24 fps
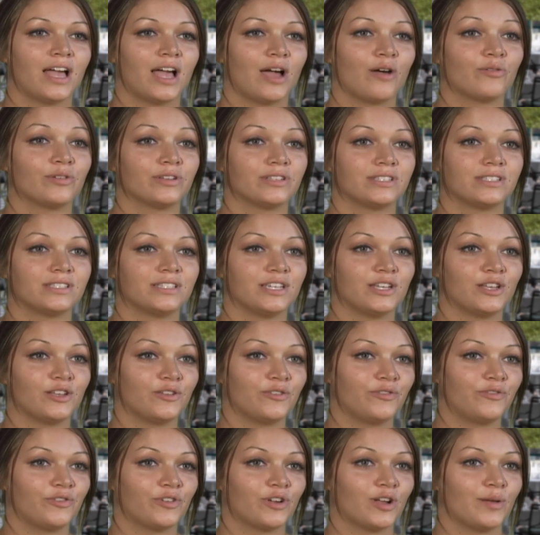I would
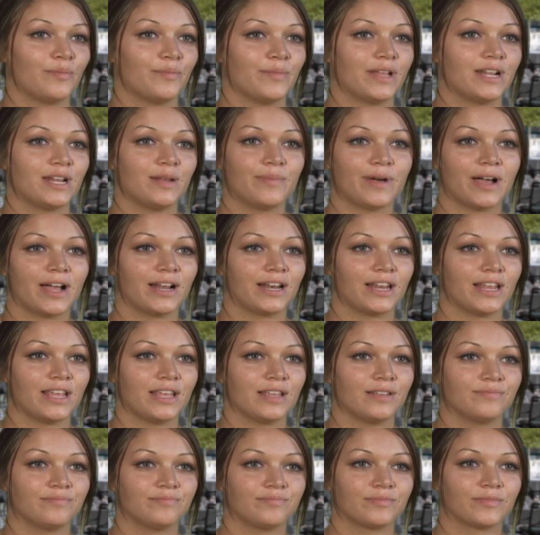steal from
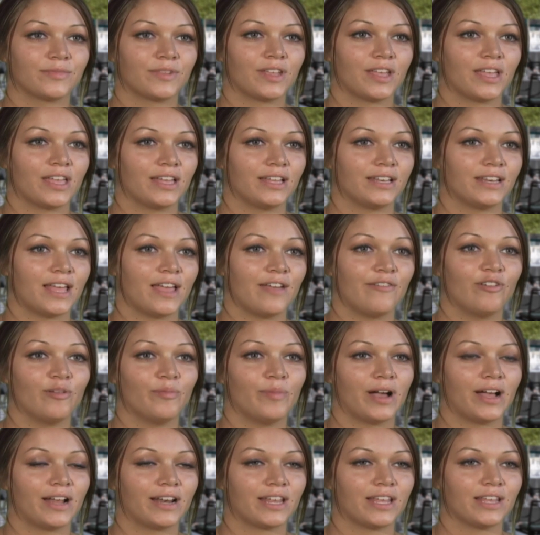anybody and
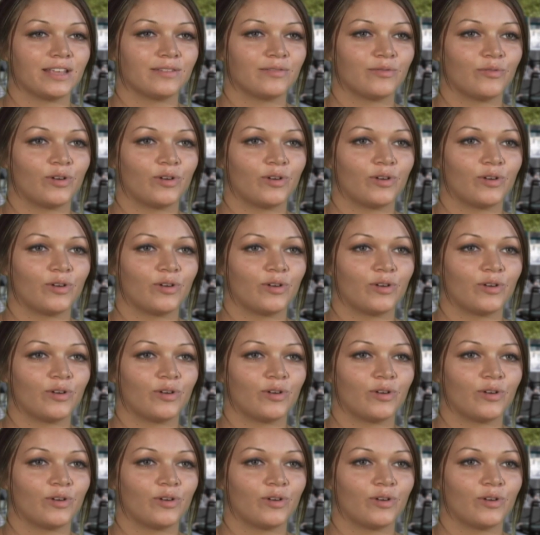everybody.